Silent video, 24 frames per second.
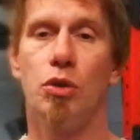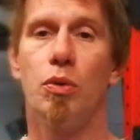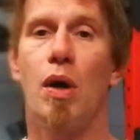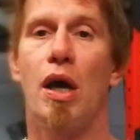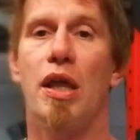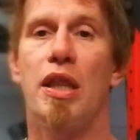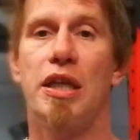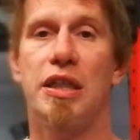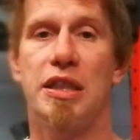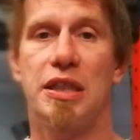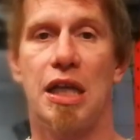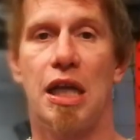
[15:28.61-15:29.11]
where
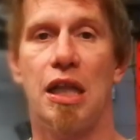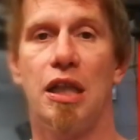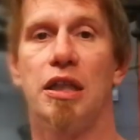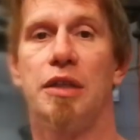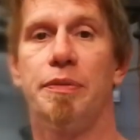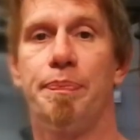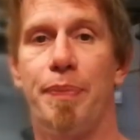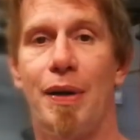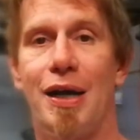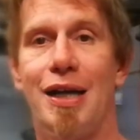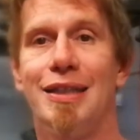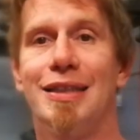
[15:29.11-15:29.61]
they sell the
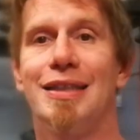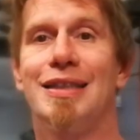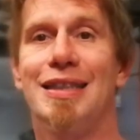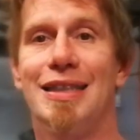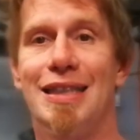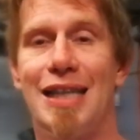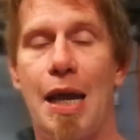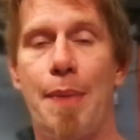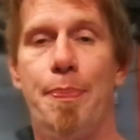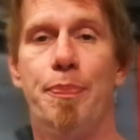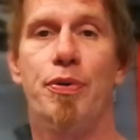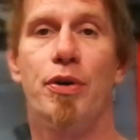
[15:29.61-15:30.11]
pants
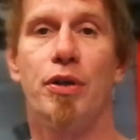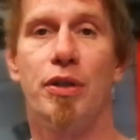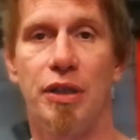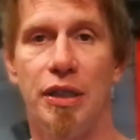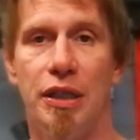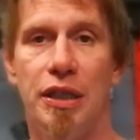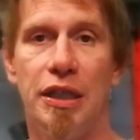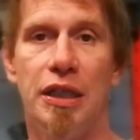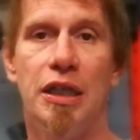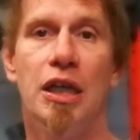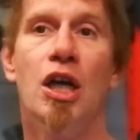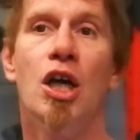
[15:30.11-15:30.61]

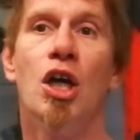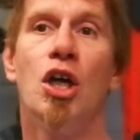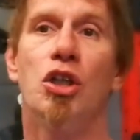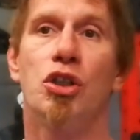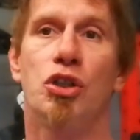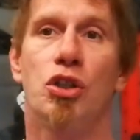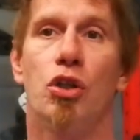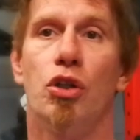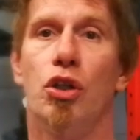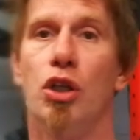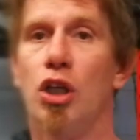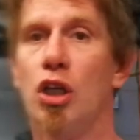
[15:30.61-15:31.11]
separately
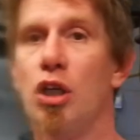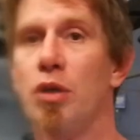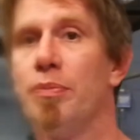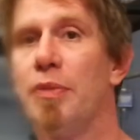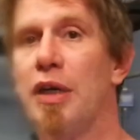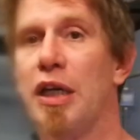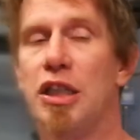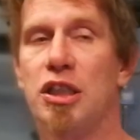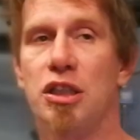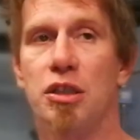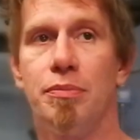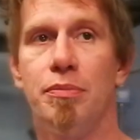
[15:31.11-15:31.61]
so that you can
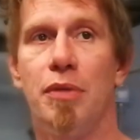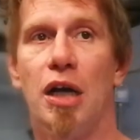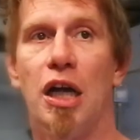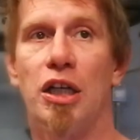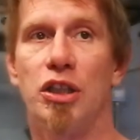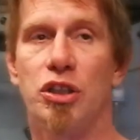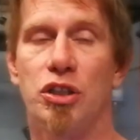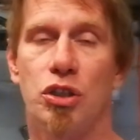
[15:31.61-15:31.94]
mix and match.